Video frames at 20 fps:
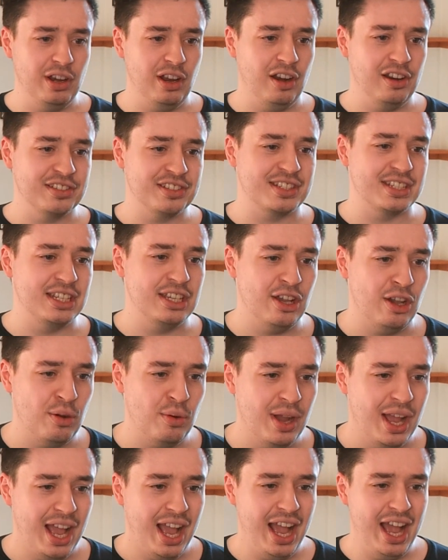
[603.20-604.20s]
Lolesio,
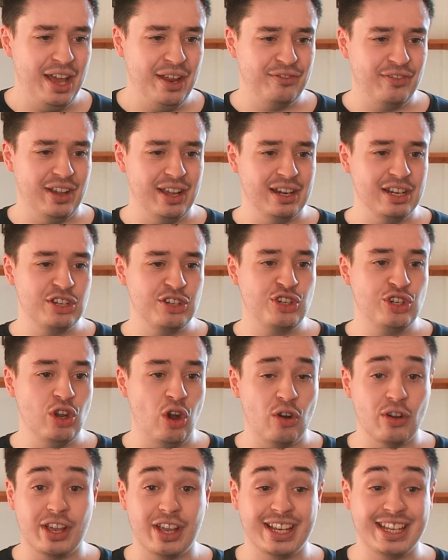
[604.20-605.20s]
and finally
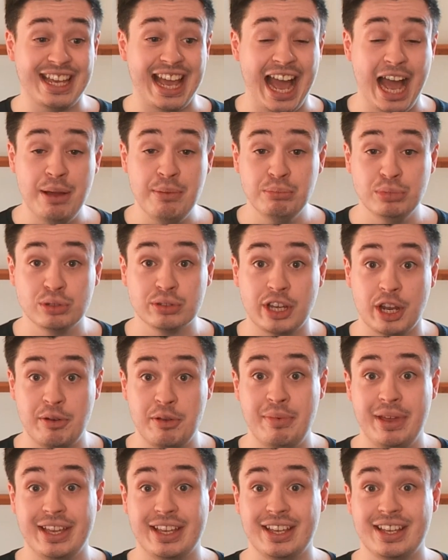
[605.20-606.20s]
Jock Campbell going to be
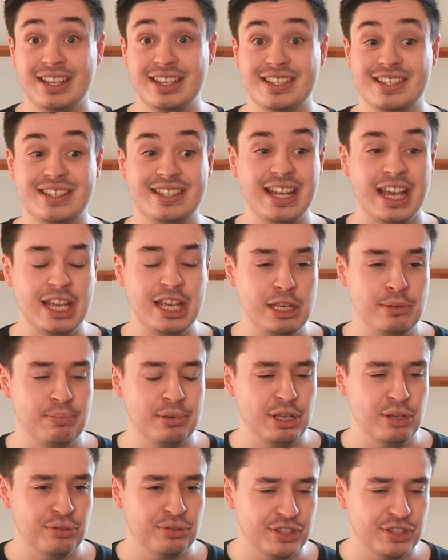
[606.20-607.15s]
making his debut.